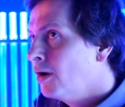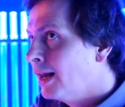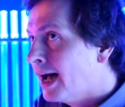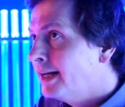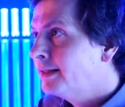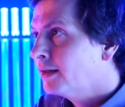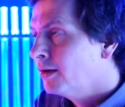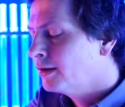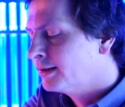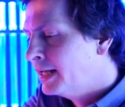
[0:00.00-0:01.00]
light,
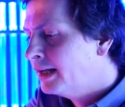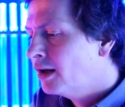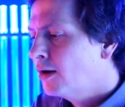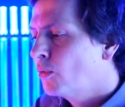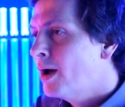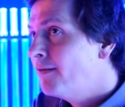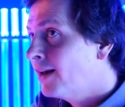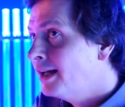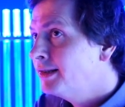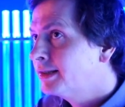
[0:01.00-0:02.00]
single
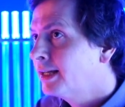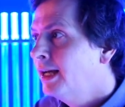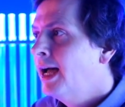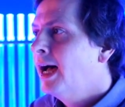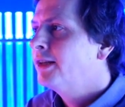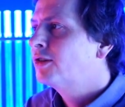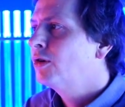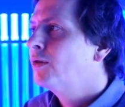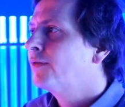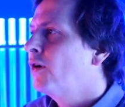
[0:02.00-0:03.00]
wavelengths. And
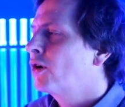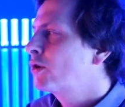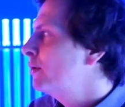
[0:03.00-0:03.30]
so for